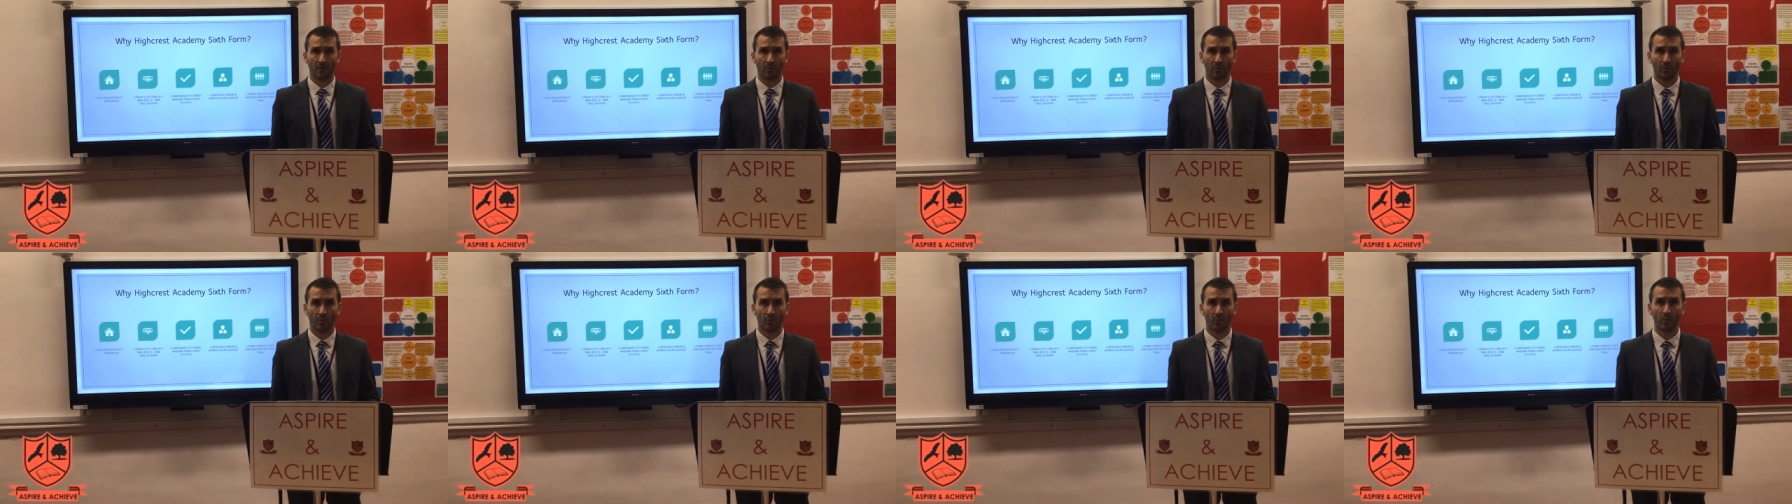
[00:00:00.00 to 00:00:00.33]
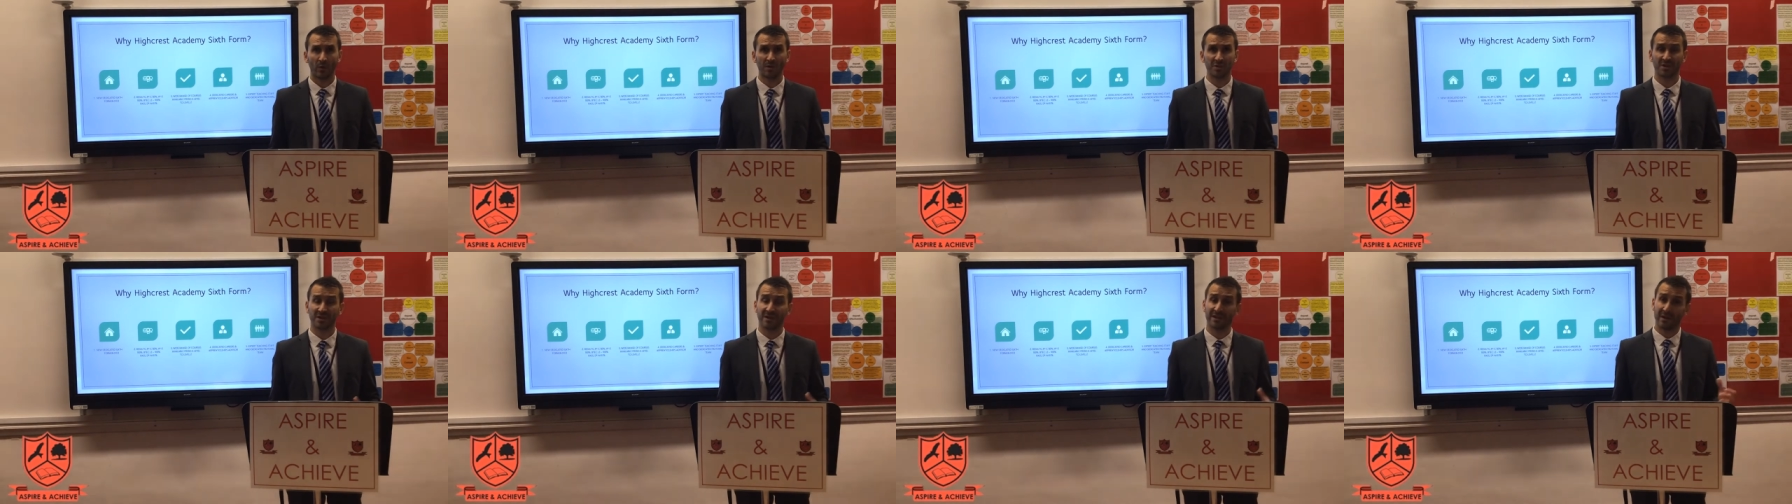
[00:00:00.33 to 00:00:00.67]

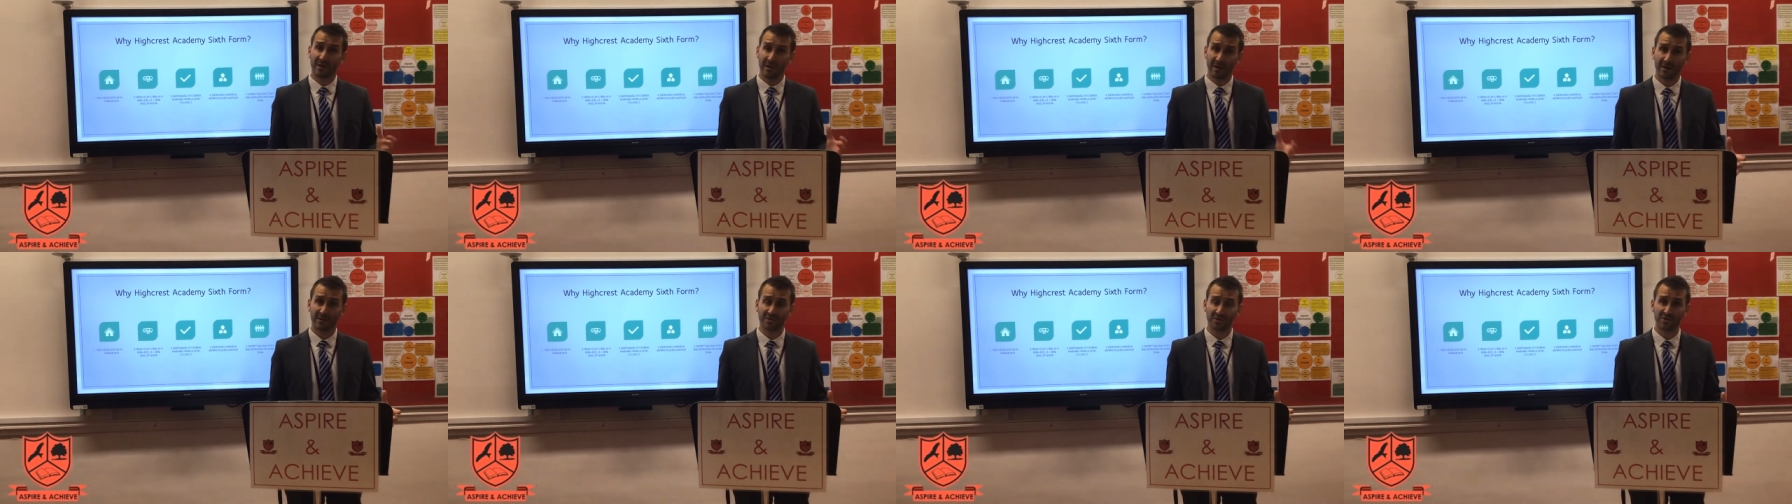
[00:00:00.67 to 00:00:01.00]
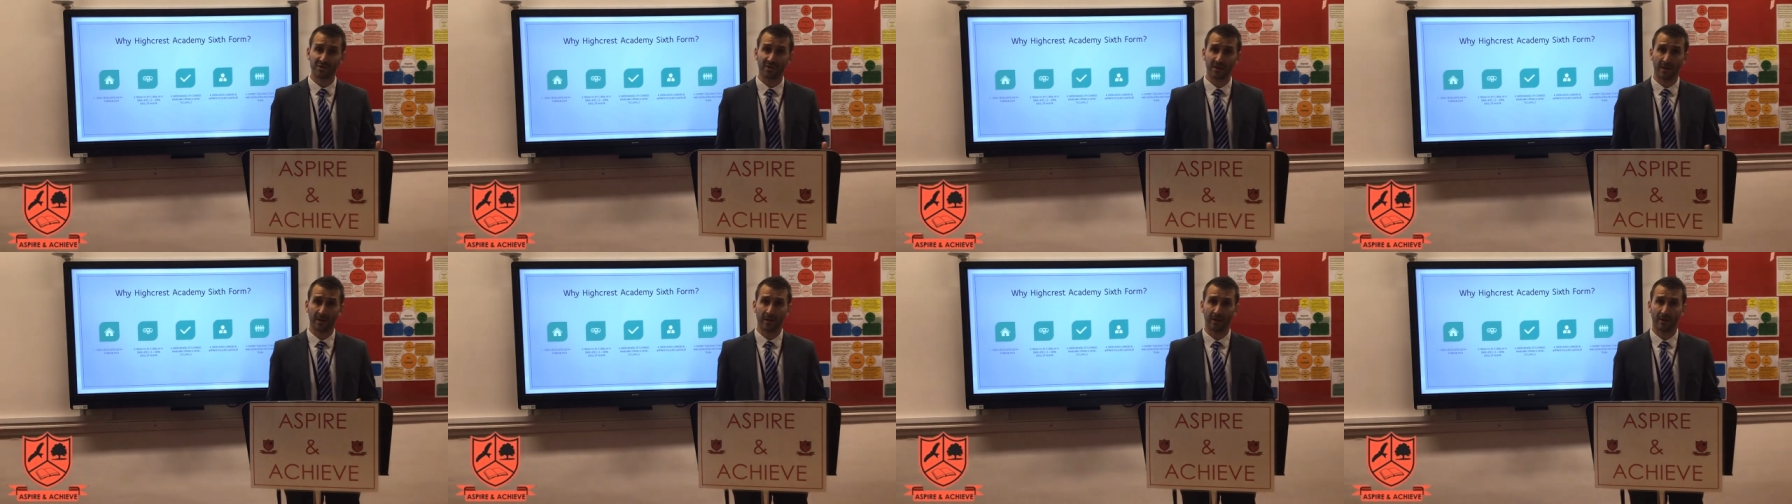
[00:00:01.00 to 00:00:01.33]
which last
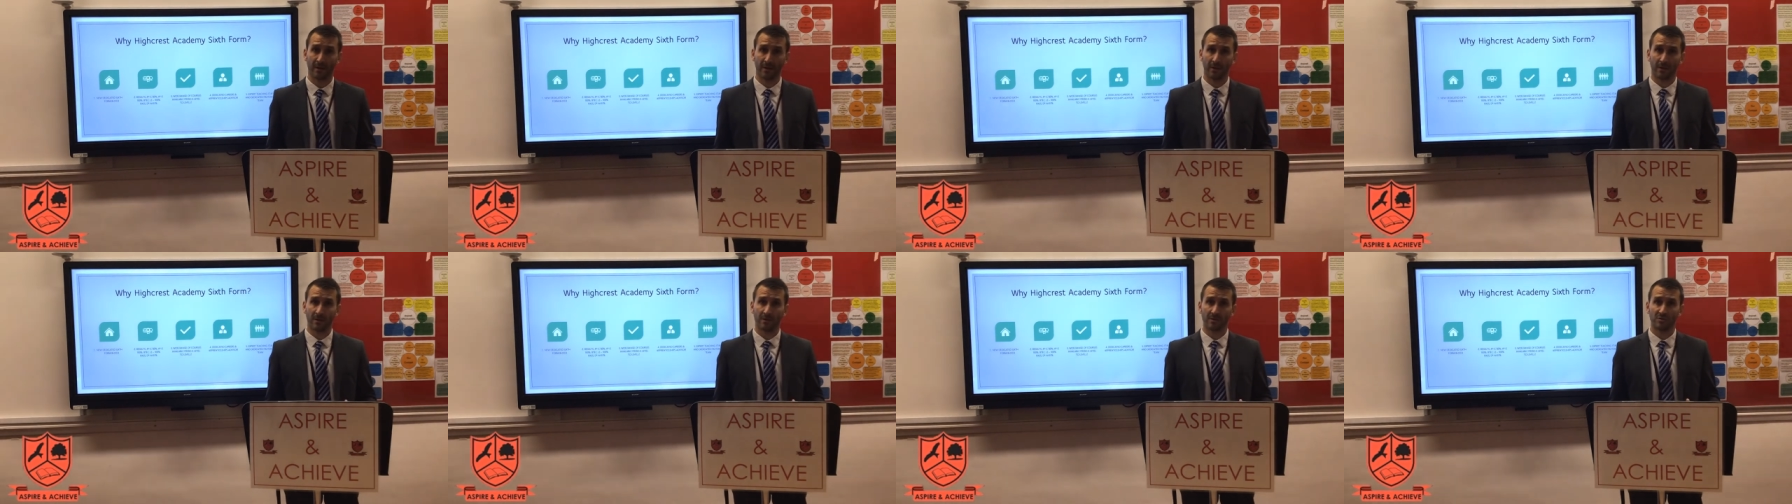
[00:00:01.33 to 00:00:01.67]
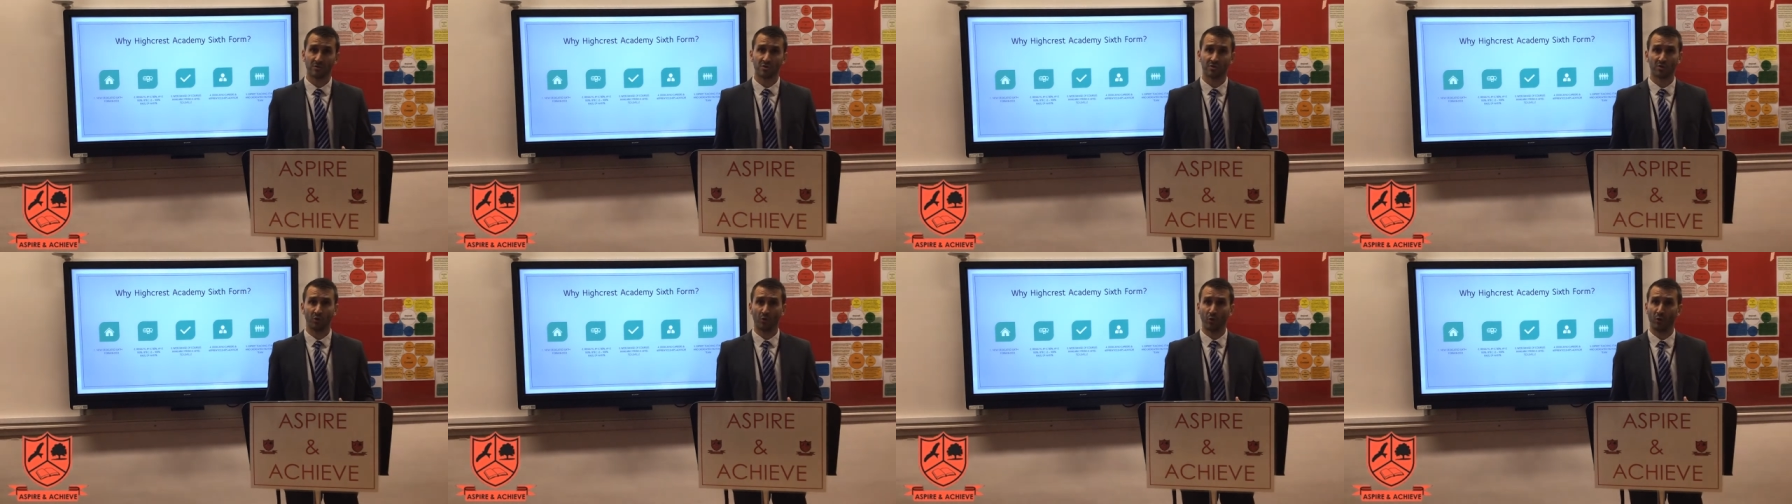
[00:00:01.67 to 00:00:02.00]
year
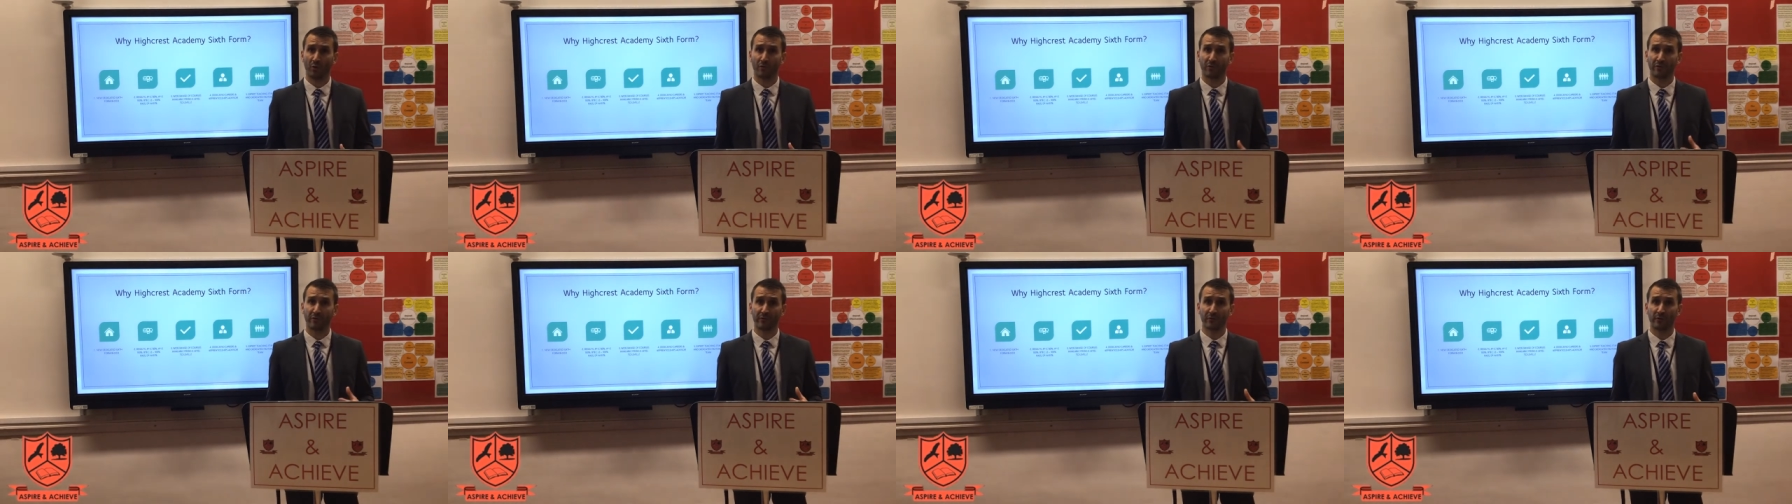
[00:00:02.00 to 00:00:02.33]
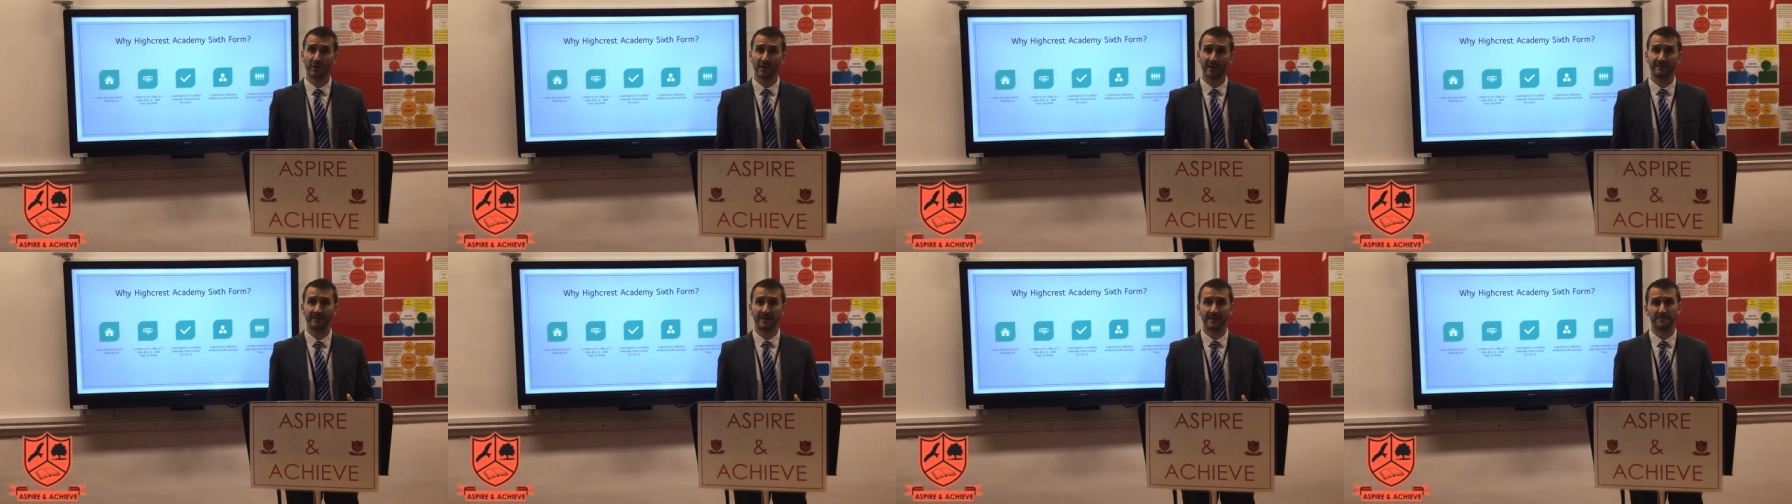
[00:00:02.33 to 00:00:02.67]
saw
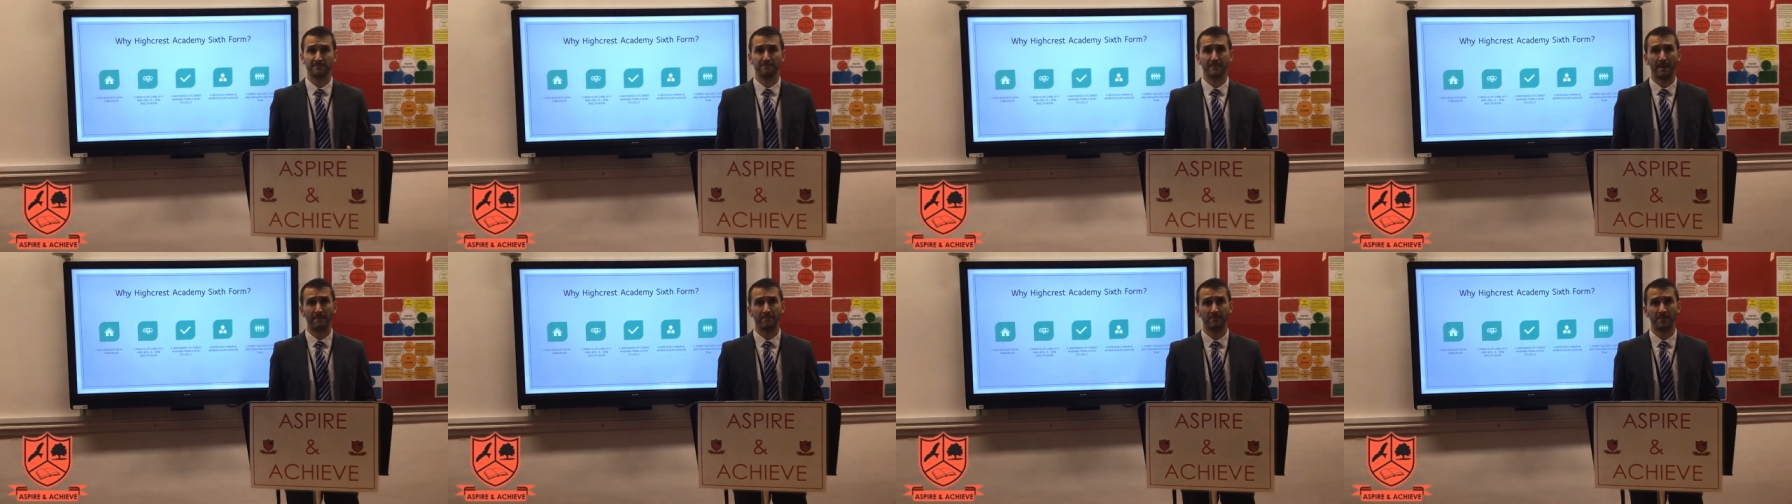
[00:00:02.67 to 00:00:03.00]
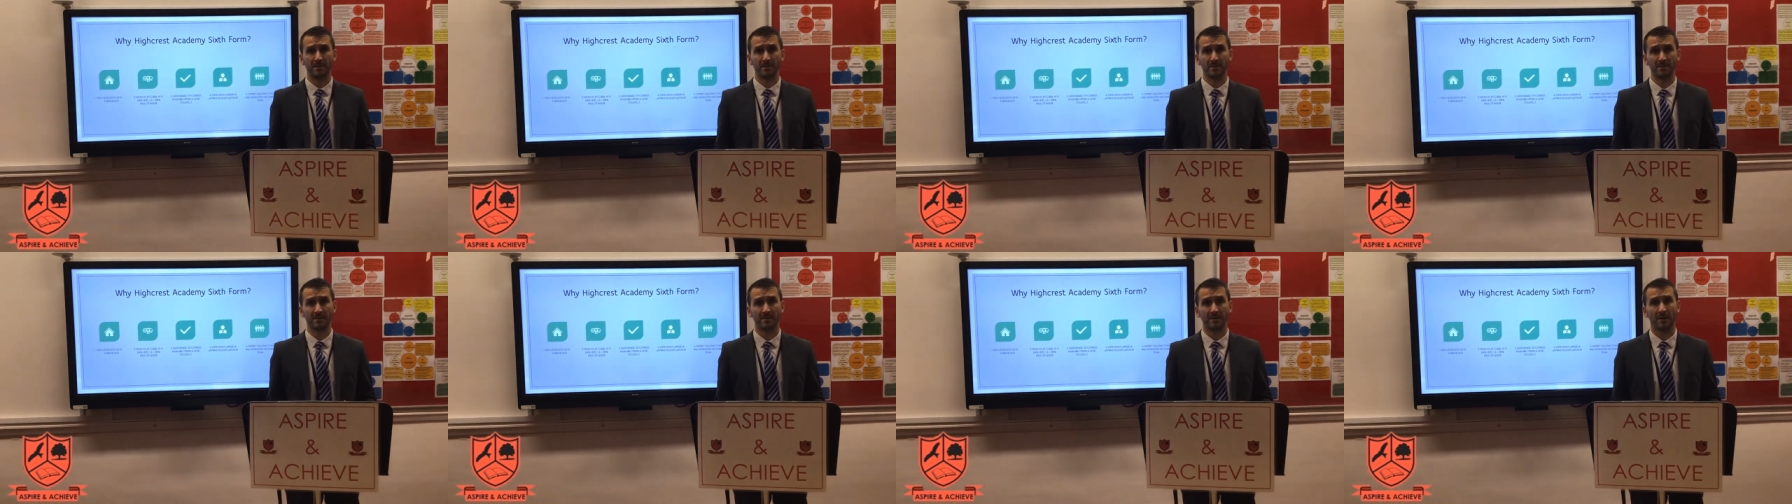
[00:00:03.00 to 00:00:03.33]
three of its
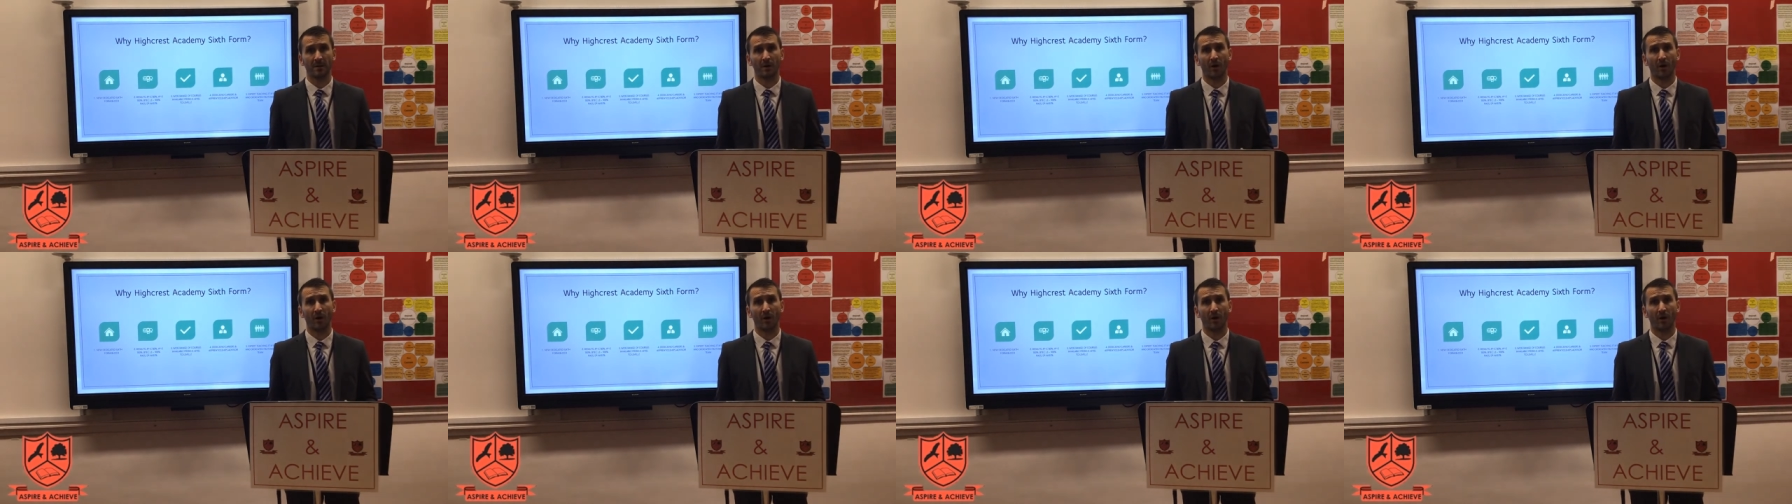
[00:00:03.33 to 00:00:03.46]
members